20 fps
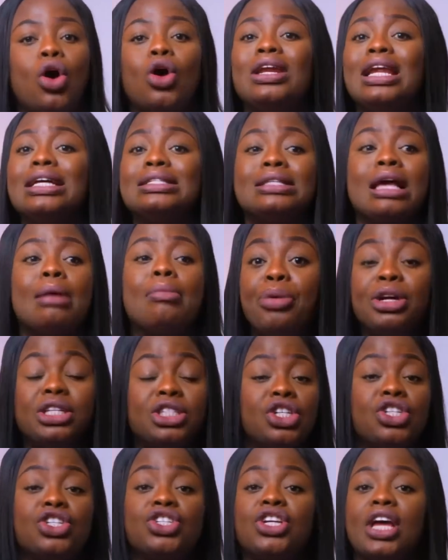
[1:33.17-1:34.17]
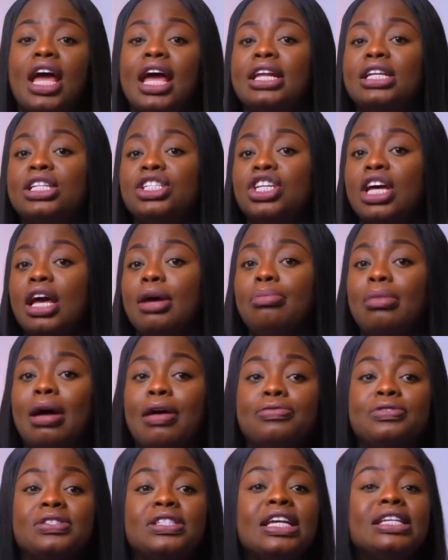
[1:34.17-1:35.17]
Or let's say I'm British and
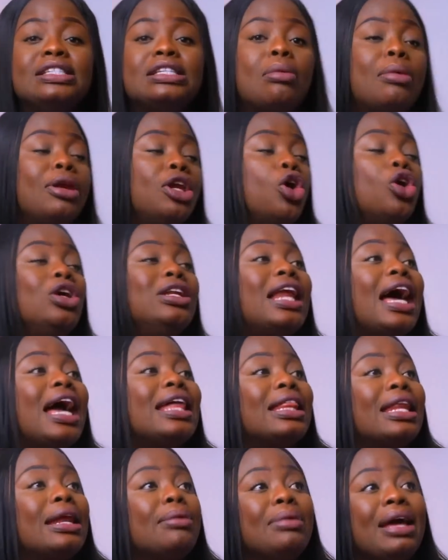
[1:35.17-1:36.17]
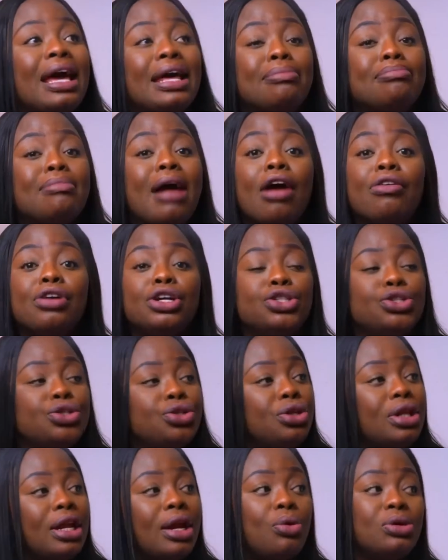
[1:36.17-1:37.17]
I've seen somebody online that I'm getting married
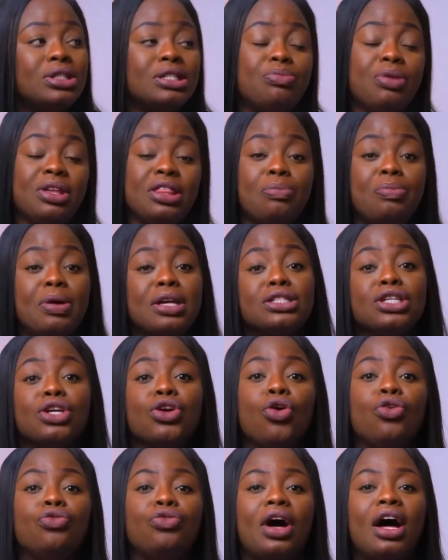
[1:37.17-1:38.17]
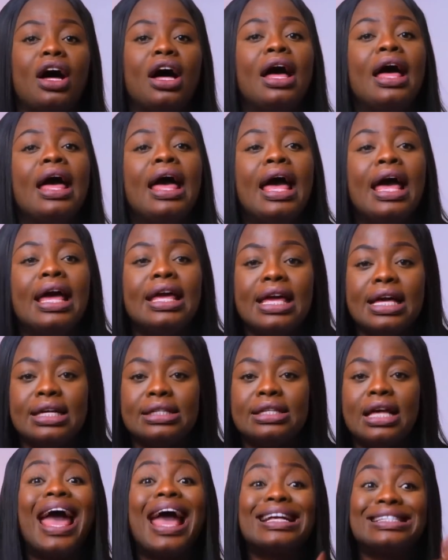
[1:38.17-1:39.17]
to that I want to bring the person over,
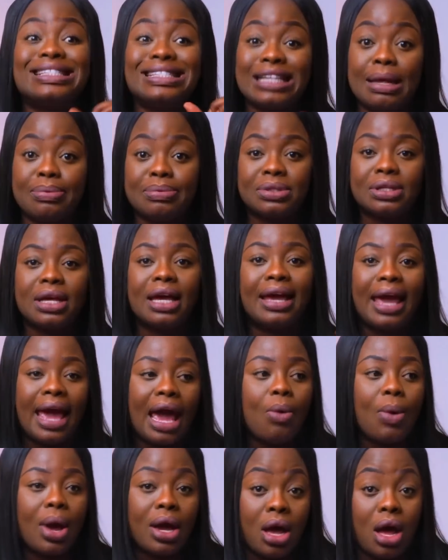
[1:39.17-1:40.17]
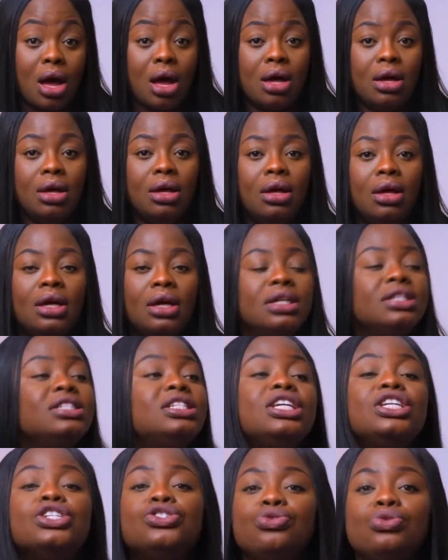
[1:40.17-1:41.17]
yes, except a care worker,
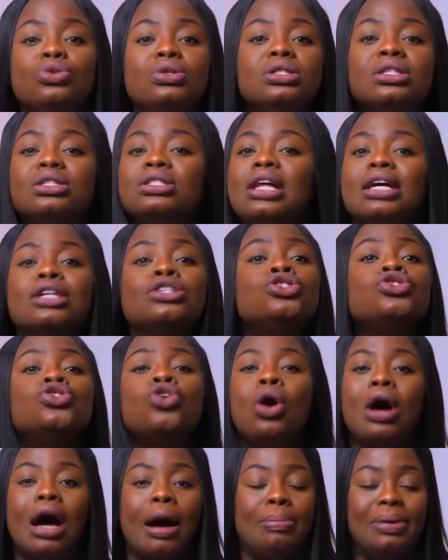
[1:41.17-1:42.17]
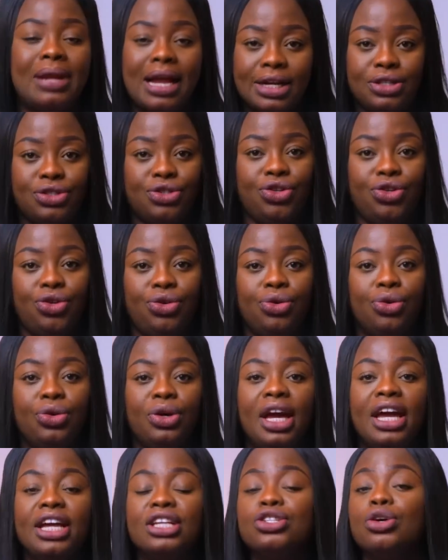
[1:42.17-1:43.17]
these rules does not apply to you,
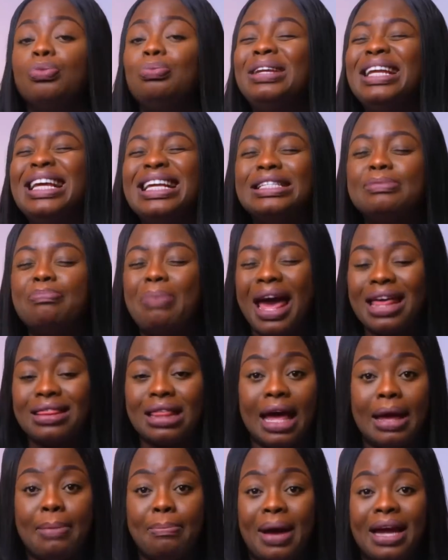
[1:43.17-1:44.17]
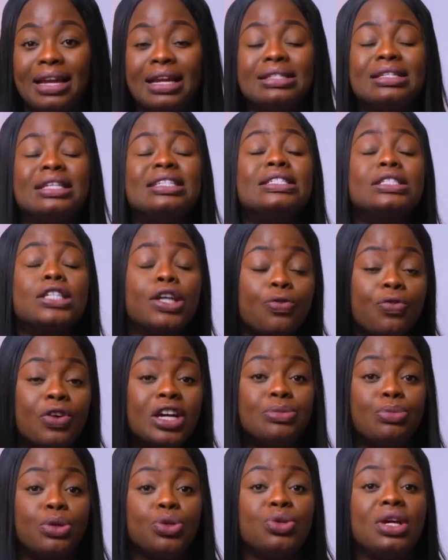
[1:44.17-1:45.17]
okay? So please bear that in mind. There's a
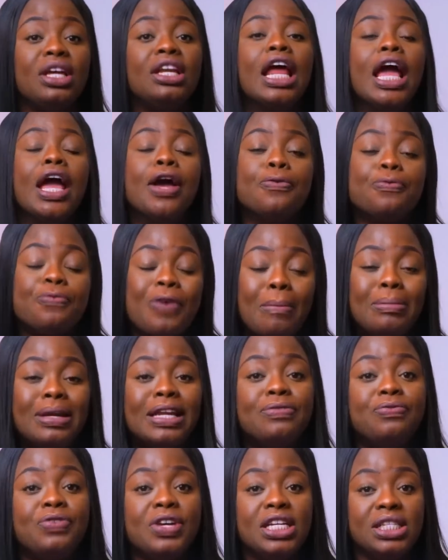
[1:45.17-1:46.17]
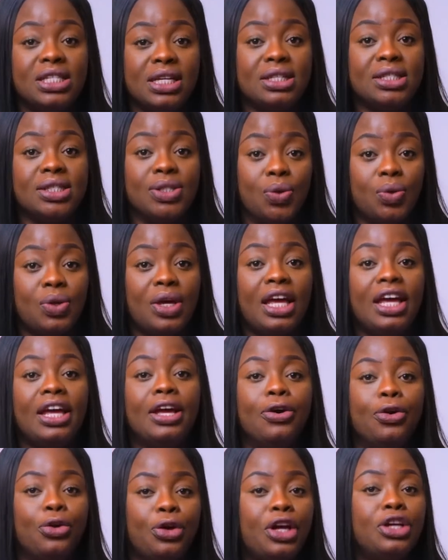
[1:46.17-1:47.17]
difference between family visas, okay?
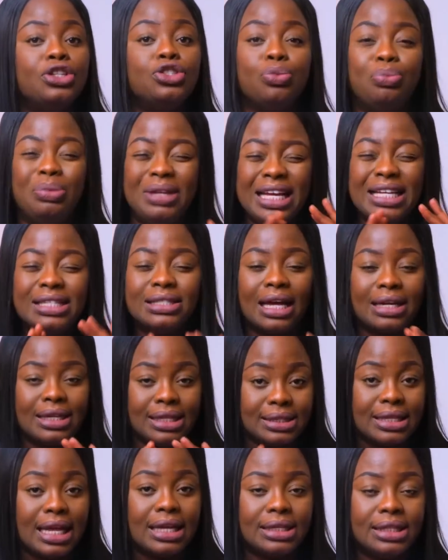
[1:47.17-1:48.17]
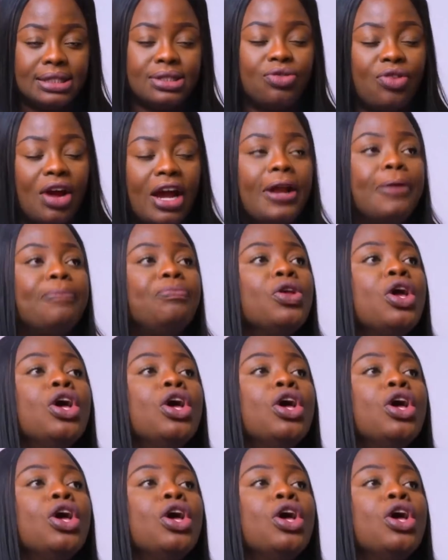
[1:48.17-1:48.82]
So please understand this, right?